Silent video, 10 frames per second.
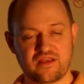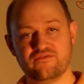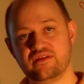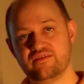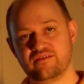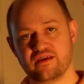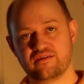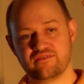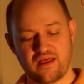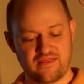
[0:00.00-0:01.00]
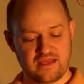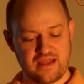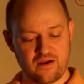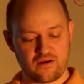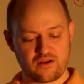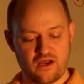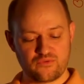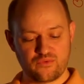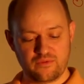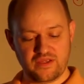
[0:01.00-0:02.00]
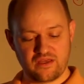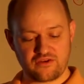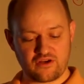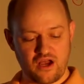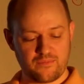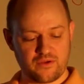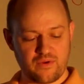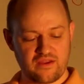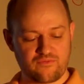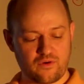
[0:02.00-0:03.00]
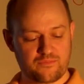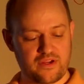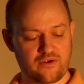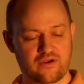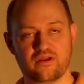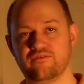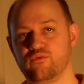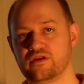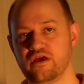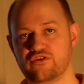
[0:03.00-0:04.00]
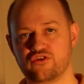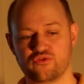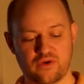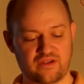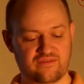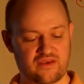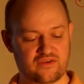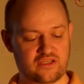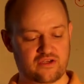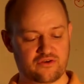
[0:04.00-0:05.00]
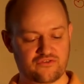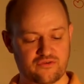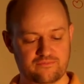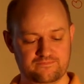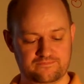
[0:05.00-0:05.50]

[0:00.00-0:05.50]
of 76, then Aragon will be under copyright for a period of 127 years.